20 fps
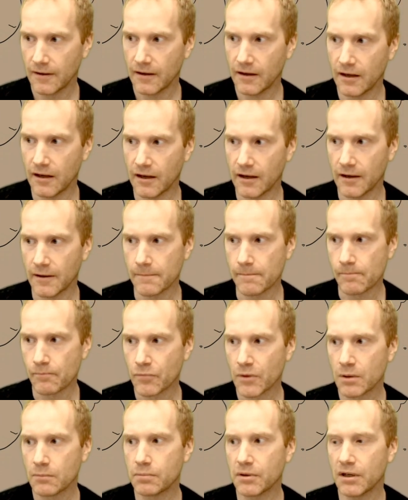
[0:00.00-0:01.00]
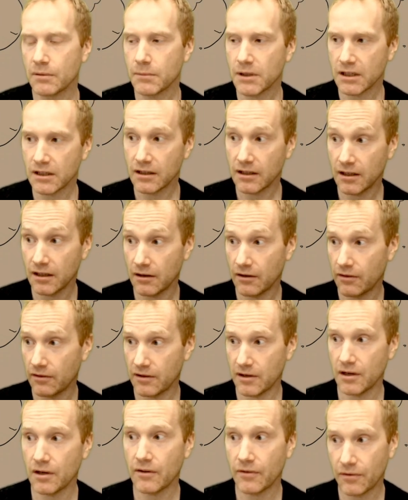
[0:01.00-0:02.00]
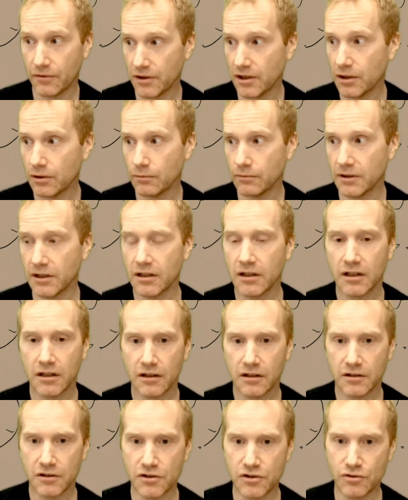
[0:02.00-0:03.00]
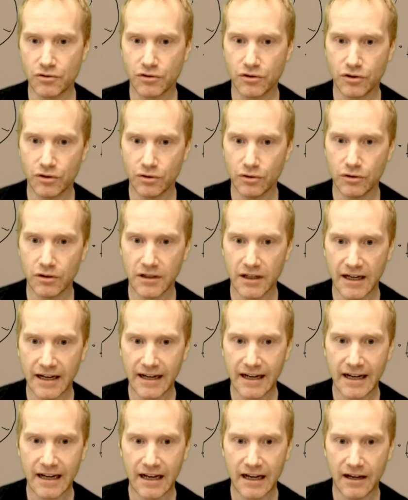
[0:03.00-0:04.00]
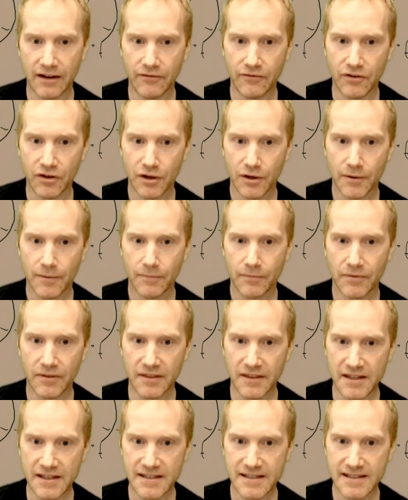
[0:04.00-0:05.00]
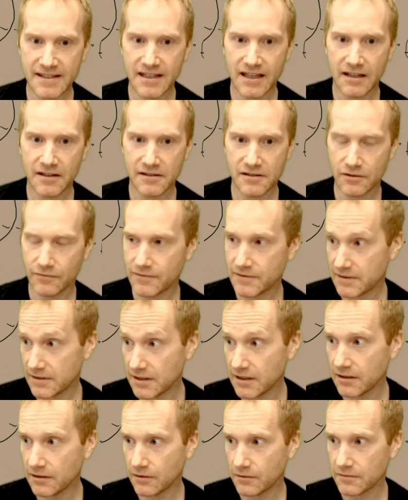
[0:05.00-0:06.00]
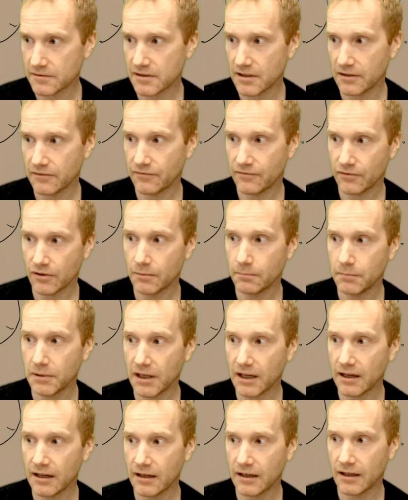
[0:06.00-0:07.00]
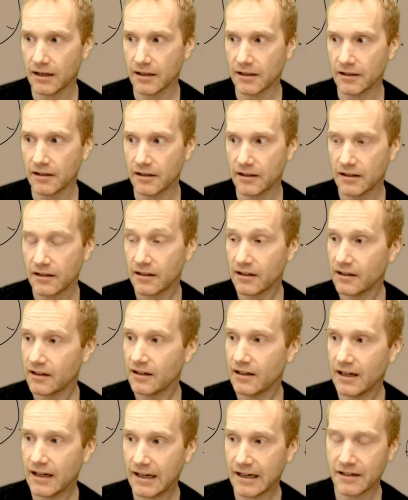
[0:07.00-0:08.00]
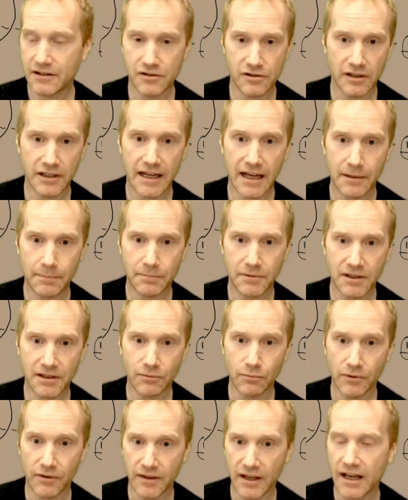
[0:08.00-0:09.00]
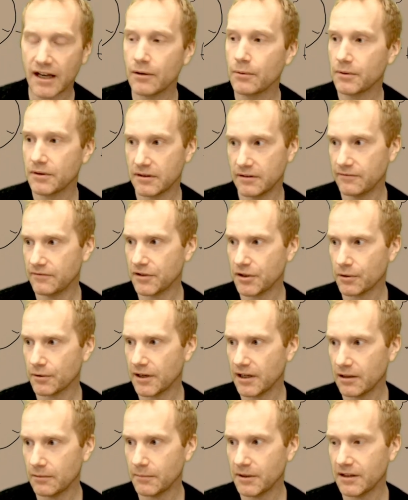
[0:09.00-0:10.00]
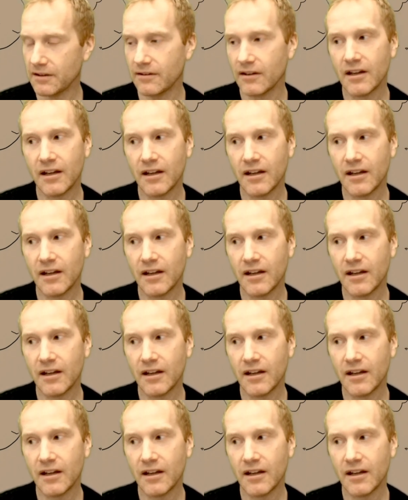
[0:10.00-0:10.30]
But I mean, in theory, you could have this sense of seeing yourself from behind actually happening without the VR helmet.